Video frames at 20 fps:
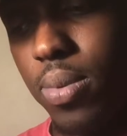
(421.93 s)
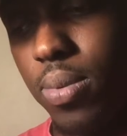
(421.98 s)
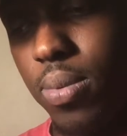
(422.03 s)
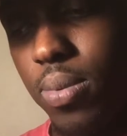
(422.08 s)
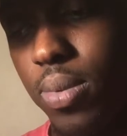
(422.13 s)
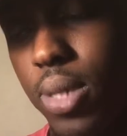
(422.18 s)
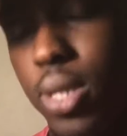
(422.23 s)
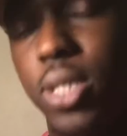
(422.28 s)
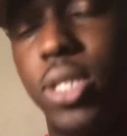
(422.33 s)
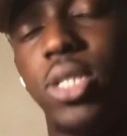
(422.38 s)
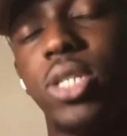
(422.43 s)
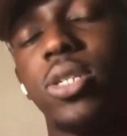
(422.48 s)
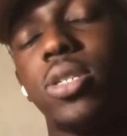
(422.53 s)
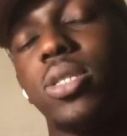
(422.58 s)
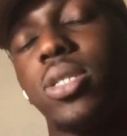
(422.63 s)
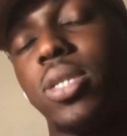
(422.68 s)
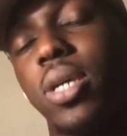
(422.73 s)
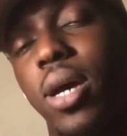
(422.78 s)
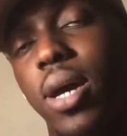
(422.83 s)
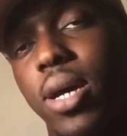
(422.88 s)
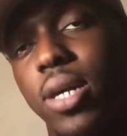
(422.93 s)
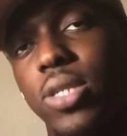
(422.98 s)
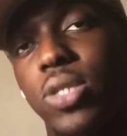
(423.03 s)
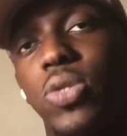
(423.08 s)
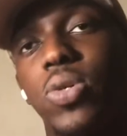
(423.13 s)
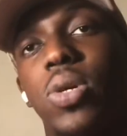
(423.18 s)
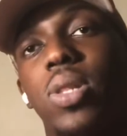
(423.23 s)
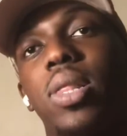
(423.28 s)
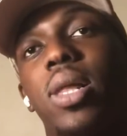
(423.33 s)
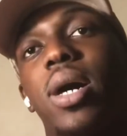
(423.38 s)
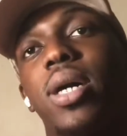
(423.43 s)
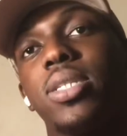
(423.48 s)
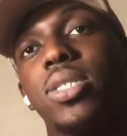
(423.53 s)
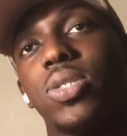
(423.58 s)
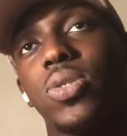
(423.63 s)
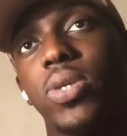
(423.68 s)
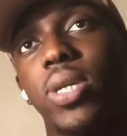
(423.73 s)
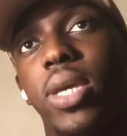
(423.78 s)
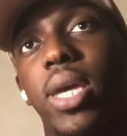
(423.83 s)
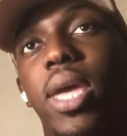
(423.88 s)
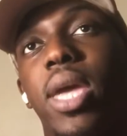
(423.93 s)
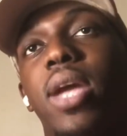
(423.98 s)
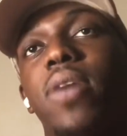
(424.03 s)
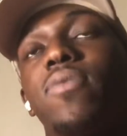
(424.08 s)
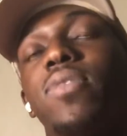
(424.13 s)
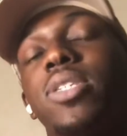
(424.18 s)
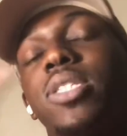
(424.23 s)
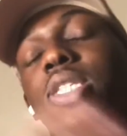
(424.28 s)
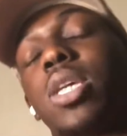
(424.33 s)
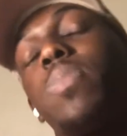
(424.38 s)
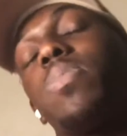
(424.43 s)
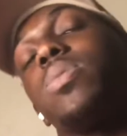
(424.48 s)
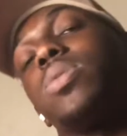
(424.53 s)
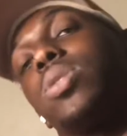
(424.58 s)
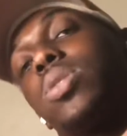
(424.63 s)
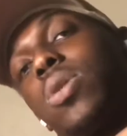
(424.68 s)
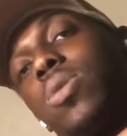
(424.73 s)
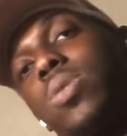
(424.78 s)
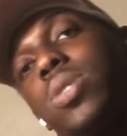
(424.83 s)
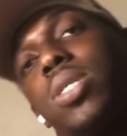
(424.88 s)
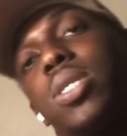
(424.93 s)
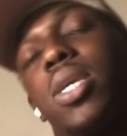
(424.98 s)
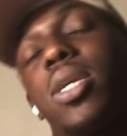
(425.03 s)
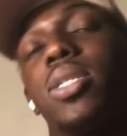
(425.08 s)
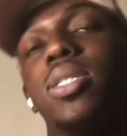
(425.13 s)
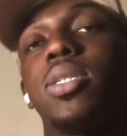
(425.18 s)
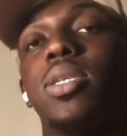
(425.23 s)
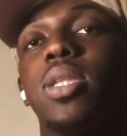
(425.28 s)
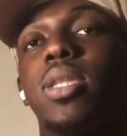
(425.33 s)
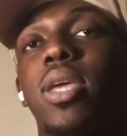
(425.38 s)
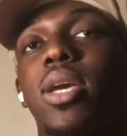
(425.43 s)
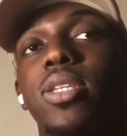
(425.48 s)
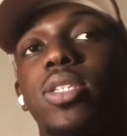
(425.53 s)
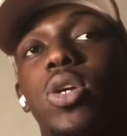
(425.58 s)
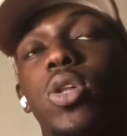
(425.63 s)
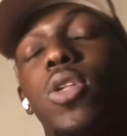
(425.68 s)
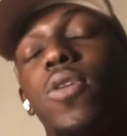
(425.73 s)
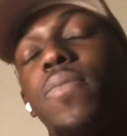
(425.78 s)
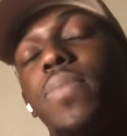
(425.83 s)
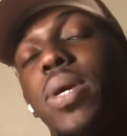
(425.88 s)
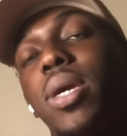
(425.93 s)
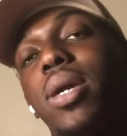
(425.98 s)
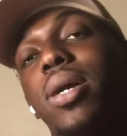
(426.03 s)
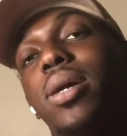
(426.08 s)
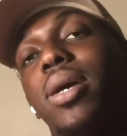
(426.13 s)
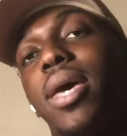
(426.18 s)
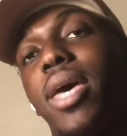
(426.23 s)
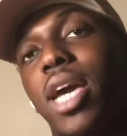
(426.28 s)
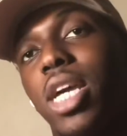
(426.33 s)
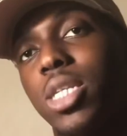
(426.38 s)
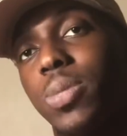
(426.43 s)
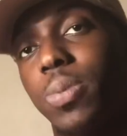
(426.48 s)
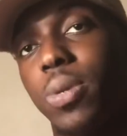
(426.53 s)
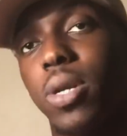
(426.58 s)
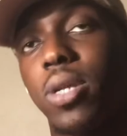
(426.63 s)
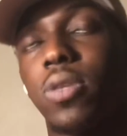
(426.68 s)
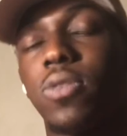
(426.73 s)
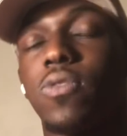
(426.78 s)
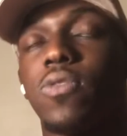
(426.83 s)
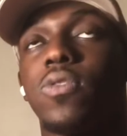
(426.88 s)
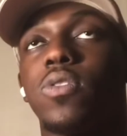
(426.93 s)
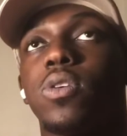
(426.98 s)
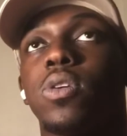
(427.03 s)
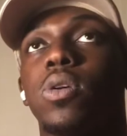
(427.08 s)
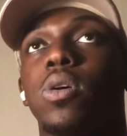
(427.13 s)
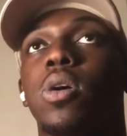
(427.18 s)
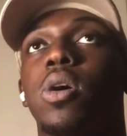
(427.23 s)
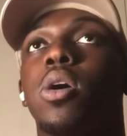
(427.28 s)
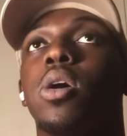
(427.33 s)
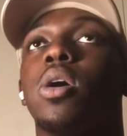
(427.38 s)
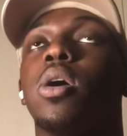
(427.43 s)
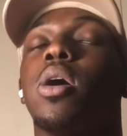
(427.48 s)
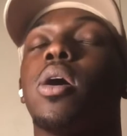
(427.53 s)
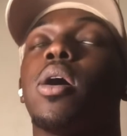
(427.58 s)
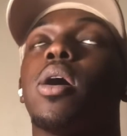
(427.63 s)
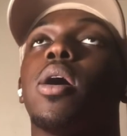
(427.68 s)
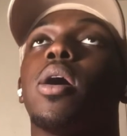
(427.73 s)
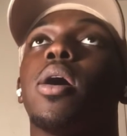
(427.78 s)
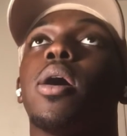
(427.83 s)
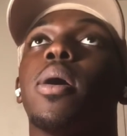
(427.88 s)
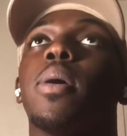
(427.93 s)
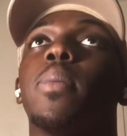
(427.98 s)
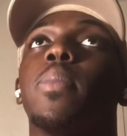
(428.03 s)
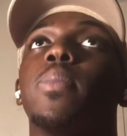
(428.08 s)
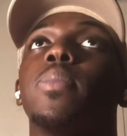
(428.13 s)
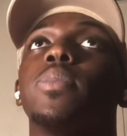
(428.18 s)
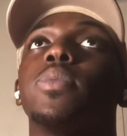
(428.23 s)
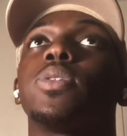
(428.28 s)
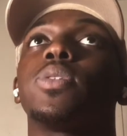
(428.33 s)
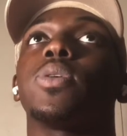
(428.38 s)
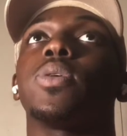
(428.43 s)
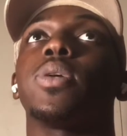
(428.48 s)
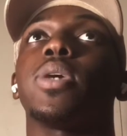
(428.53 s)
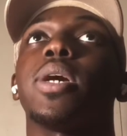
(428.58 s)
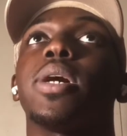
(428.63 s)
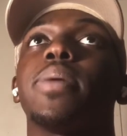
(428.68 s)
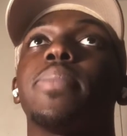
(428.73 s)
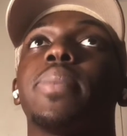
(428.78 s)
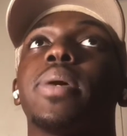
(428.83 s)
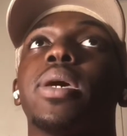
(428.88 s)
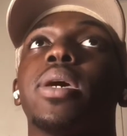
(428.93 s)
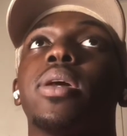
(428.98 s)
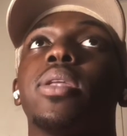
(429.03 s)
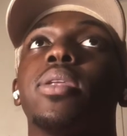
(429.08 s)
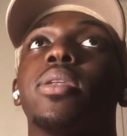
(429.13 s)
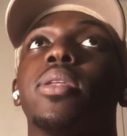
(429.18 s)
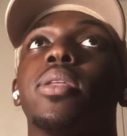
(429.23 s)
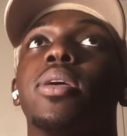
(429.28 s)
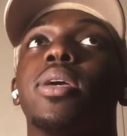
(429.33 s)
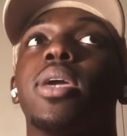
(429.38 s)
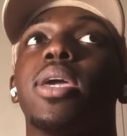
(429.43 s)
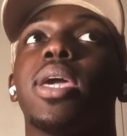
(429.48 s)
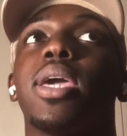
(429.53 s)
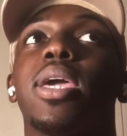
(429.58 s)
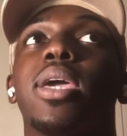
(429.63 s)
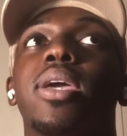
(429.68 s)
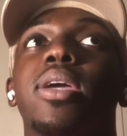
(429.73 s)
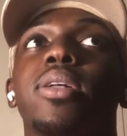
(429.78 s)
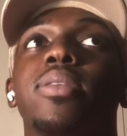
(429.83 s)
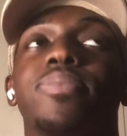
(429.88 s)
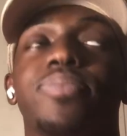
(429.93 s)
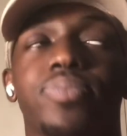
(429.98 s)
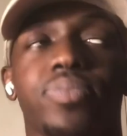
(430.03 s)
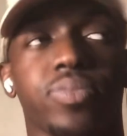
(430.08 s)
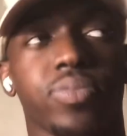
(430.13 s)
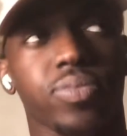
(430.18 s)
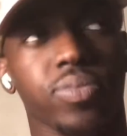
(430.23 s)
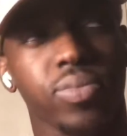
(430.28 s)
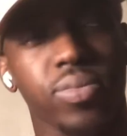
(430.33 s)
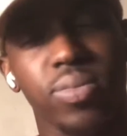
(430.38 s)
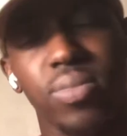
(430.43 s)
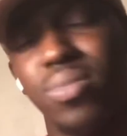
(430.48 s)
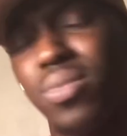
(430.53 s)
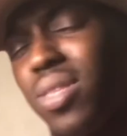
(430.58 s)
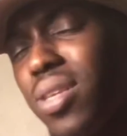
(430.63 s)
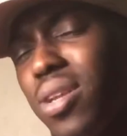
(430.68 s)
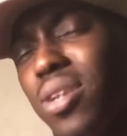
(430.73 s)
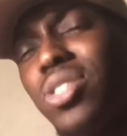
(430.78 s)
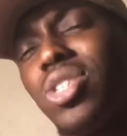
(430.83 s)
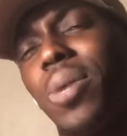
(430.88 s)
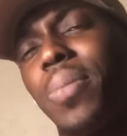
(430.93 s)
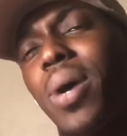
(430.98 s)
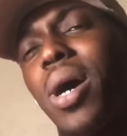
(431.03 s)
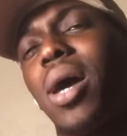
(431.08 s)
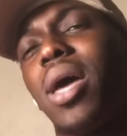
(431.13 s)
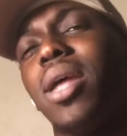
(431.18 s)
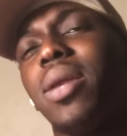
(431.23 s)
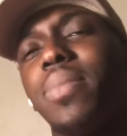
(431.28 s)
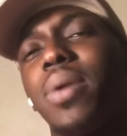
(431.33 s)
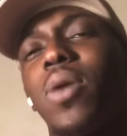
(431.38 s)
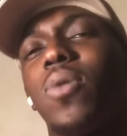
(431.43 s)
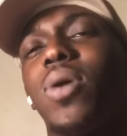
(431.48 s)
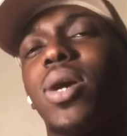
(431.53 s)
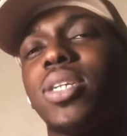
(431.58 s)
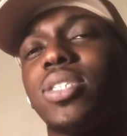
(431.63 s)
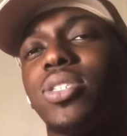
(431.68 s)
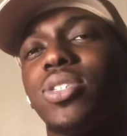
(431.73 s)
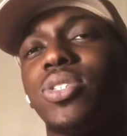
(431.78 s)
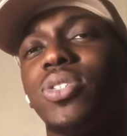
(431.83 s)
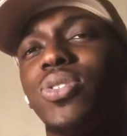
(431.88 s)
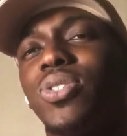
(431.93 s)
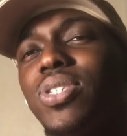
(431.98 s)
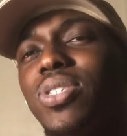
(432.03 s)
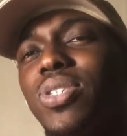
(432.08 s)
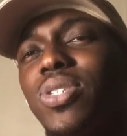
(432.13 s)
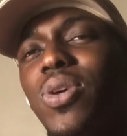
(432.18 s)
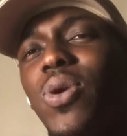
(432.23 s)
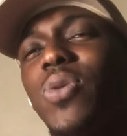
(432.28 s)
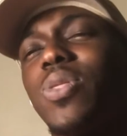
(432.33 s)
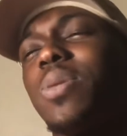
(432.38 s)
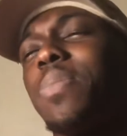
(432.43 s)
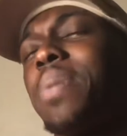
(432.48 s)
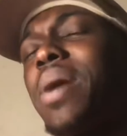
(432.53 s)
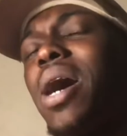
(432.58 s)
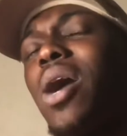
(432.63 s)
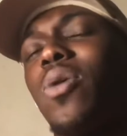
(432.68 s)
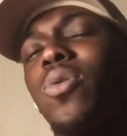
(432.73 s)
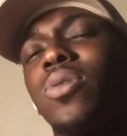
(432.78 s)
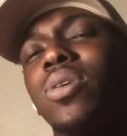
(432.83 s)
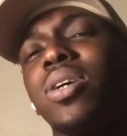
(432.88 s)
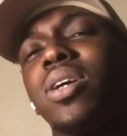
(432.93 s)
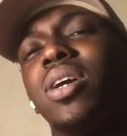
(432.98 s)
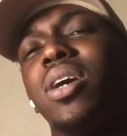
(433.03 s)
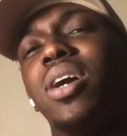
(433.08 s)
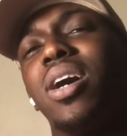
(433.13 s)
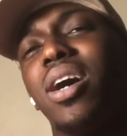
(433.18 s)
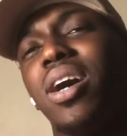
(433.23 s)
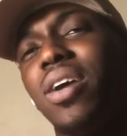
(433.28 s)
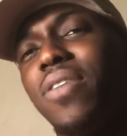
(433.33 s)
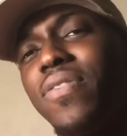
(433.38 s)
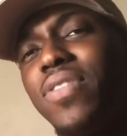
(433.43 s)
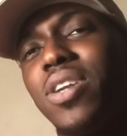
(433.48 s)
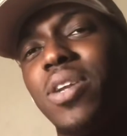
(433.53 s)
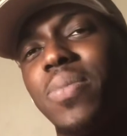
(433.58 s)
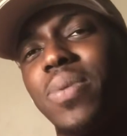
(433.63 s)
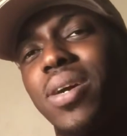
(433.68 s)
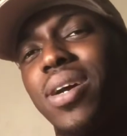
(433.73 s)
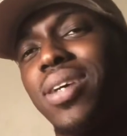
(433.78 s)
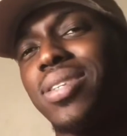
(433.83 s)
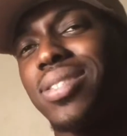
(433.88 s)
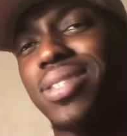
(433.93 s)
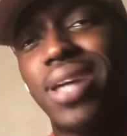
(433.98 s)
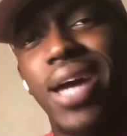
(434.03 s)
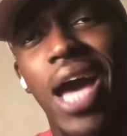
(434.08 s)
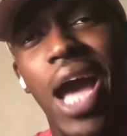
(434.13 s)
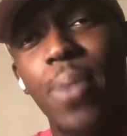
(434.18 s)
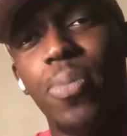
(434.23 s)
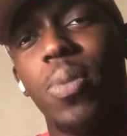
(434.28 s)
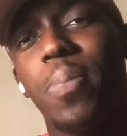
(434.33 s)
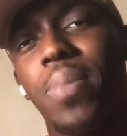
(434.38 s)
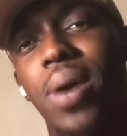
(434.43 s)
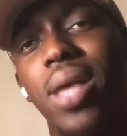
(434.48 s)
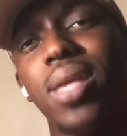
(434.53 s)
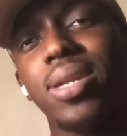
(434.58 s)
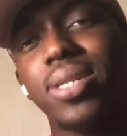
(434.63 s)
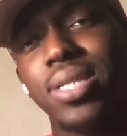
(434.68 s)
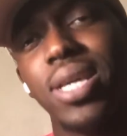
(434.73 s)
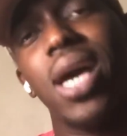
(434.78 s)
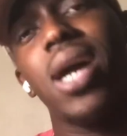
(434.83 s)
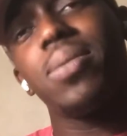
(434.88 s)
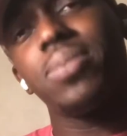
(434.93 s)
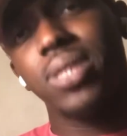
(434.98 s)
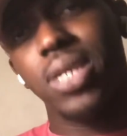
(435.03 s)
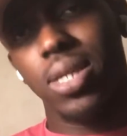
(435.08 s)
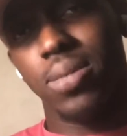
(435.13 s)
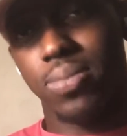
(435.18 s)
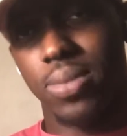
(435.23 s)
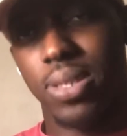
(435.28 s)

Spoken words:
each year aside to allot to every stepping stone to get to the next goal of being an expert in the field. So yeah, man. And so my anime watchers, you should know the power of the year because of the hyperbolic time chamber.